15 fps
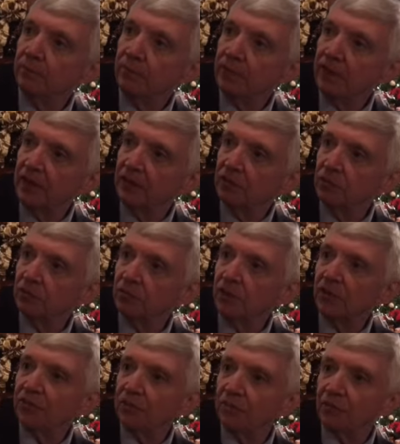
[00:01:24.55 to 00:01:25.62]
we can't do it
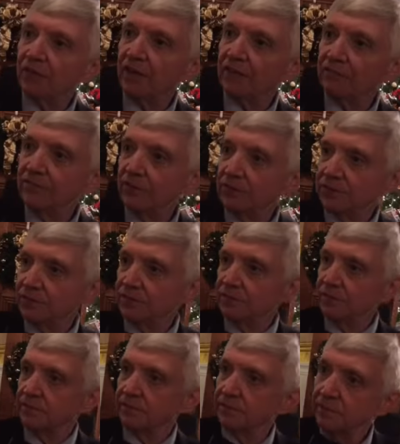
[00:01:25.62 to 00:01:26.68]
without Democratic votes.
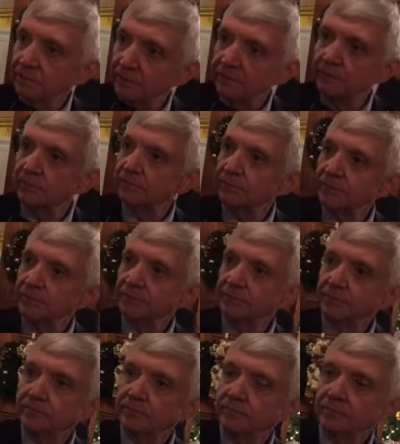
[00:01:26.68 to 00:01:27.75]

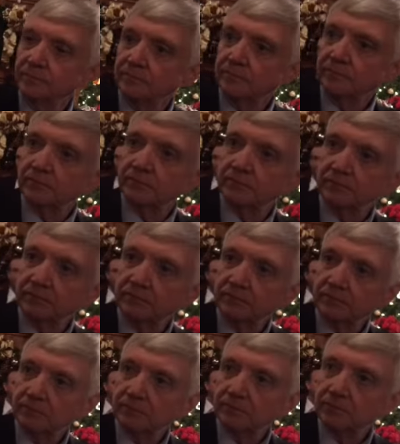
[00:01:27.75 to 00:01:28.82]
Have you committed to how
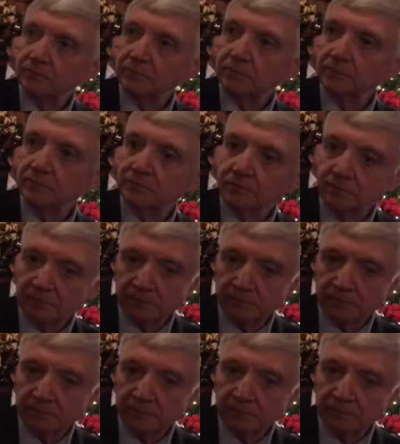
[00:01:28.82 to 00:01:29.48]
many votes you would